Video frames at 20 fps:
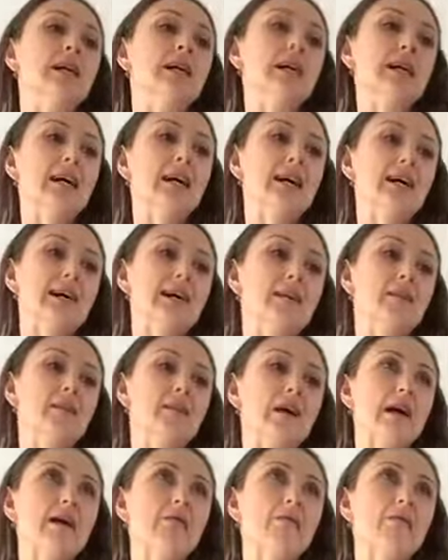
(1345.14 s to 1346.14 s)

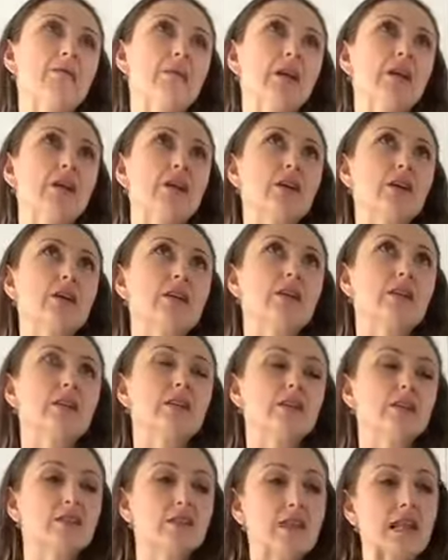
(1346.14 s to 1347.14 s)
But you can use
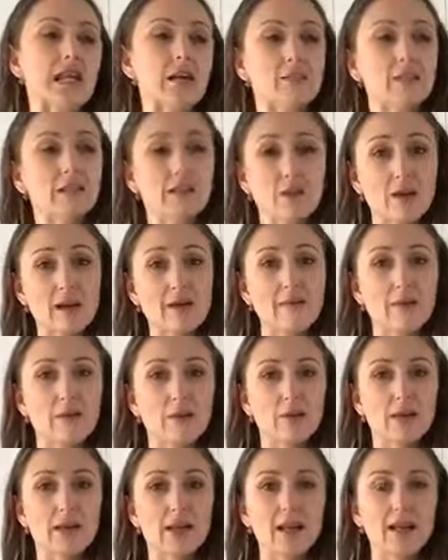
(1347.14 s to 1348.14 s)
it, it's great
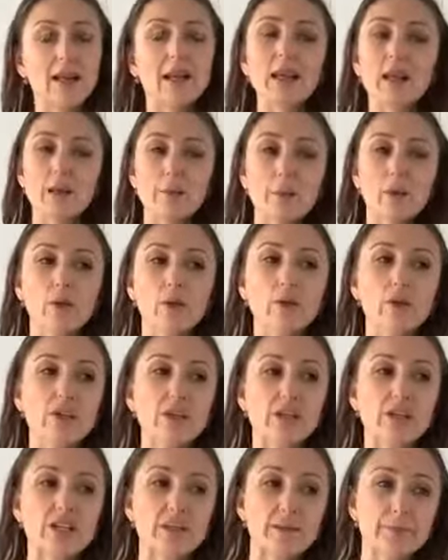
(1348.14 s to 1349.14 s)
for any air
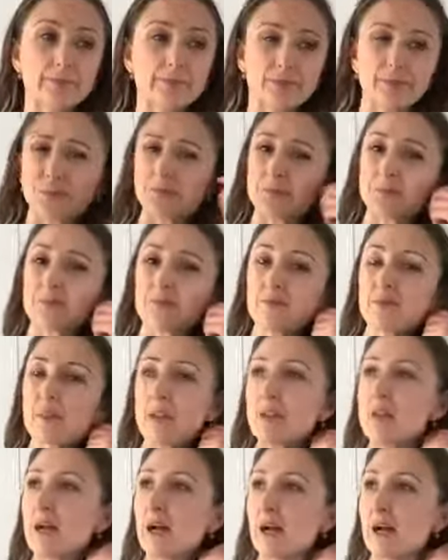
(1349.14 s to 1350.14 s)
pollution,
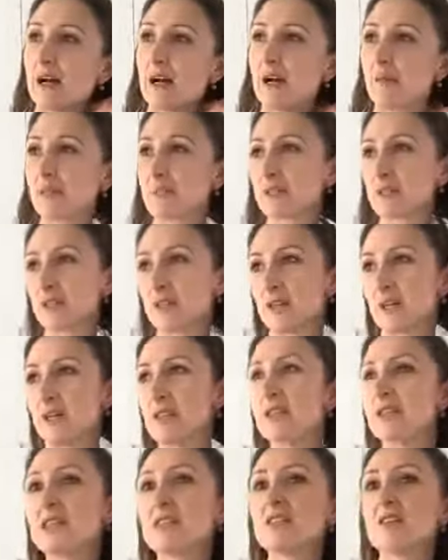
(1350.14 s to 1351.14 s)
so
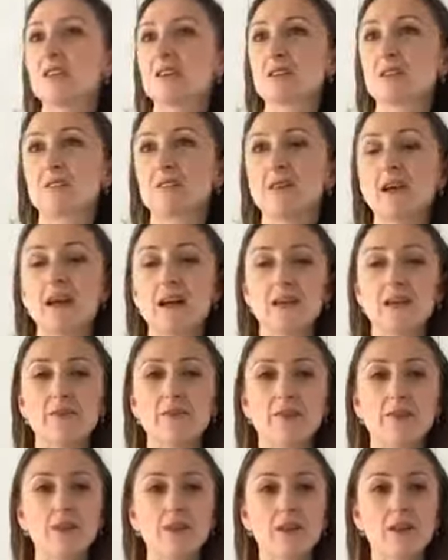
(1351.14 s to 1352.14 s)
detoxifying. If
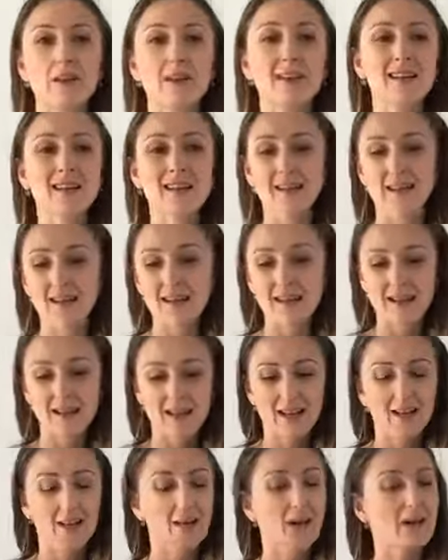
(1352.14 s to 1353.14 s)
you've got,
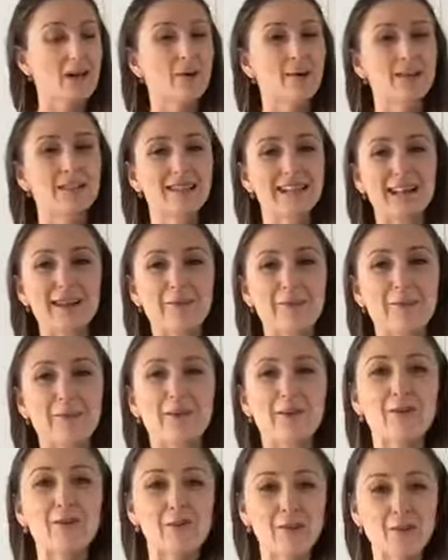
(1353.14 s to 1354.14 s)
I always say to people,
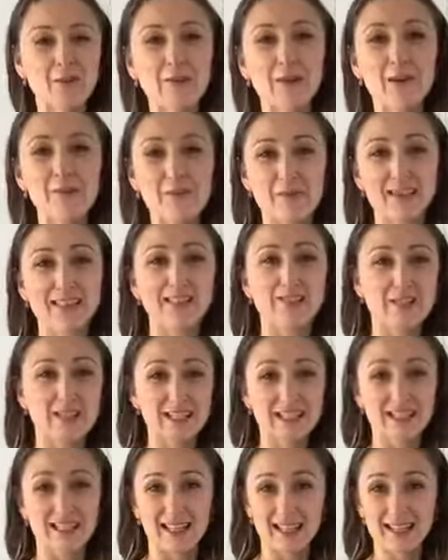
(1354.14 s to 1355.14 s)
if you've got a mystery
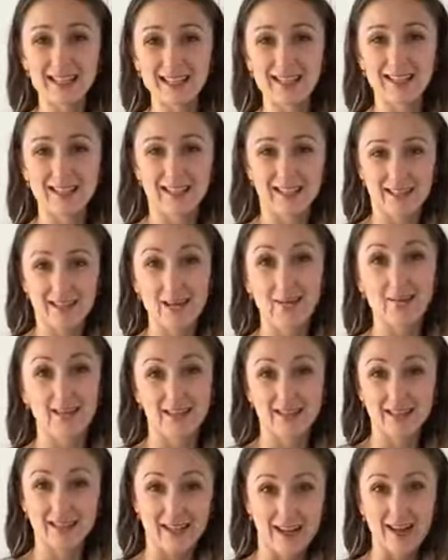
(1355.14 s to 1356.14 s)
stink
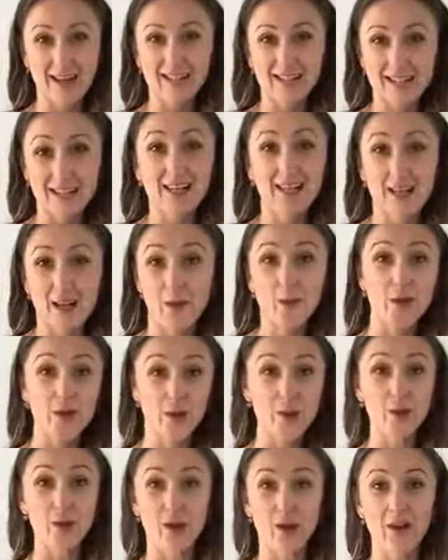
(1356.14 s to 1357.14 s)
around your house, and we
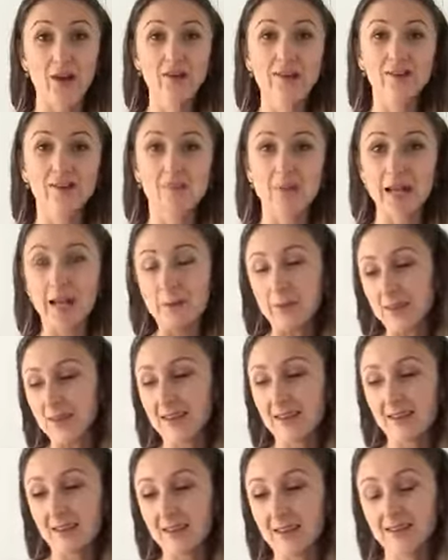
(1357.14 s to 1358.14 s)
all know, maybe
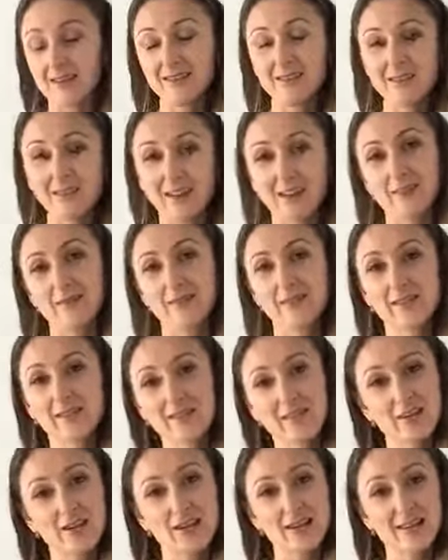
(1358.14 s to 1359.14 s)
your kids left,
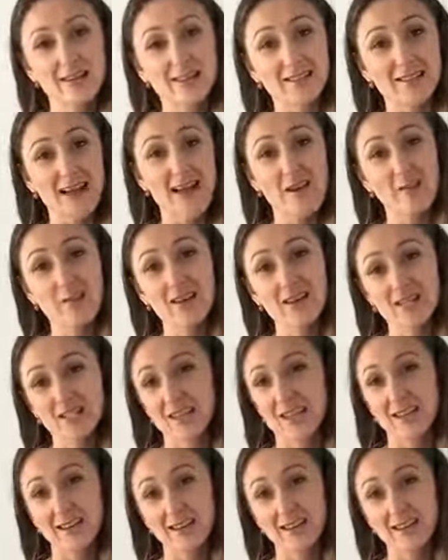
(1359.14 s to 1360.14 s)
you know, a sandwich
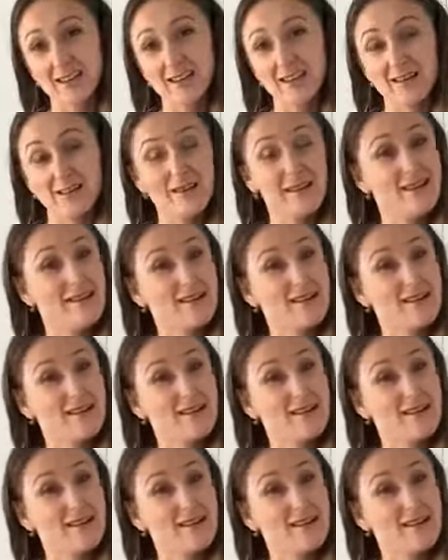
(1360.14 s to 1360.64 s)
under their